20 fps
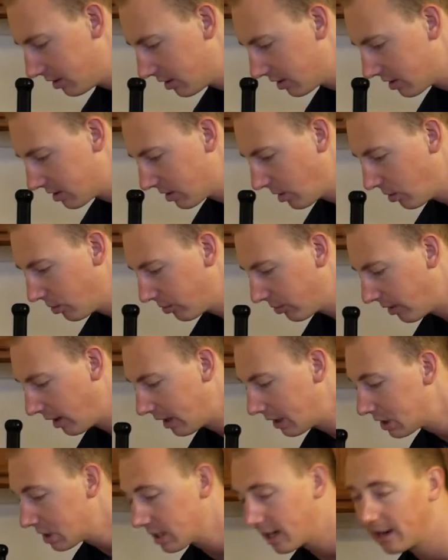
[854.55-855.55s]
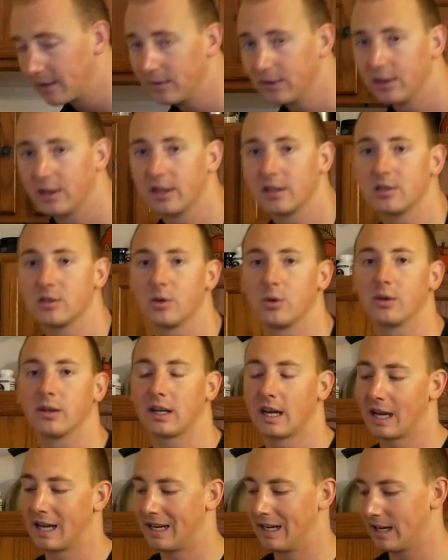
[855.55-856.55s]
just so fresh. Everything's
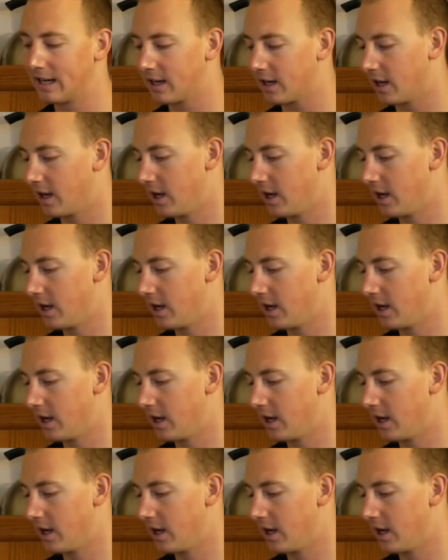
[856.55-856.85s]
organic.